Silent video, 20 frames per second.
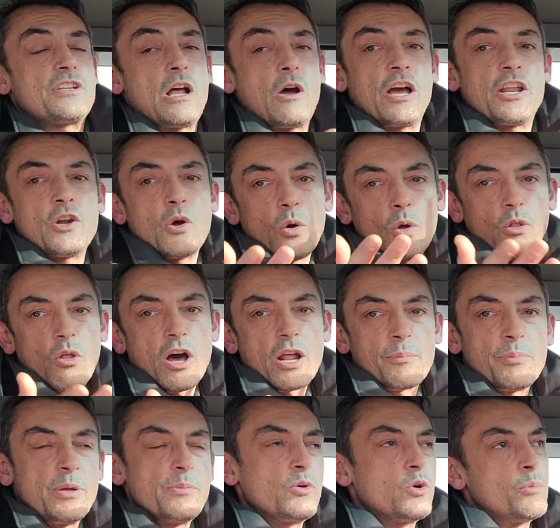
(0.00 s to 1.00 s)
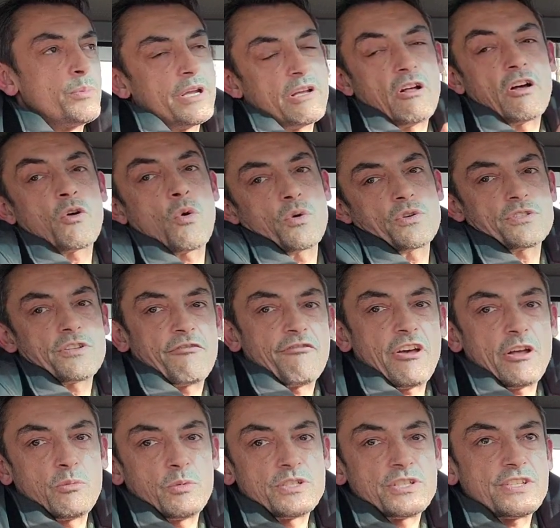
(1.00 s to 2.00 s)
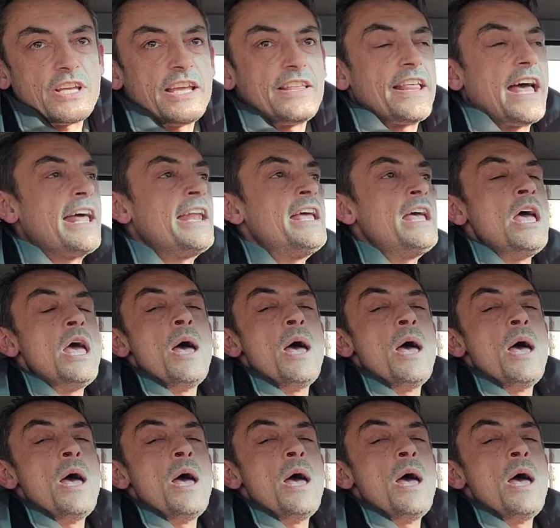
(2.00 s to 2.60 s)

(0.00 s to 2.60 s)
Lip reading: Now, I know a lot of people would be, well, of course, the Fed would say that.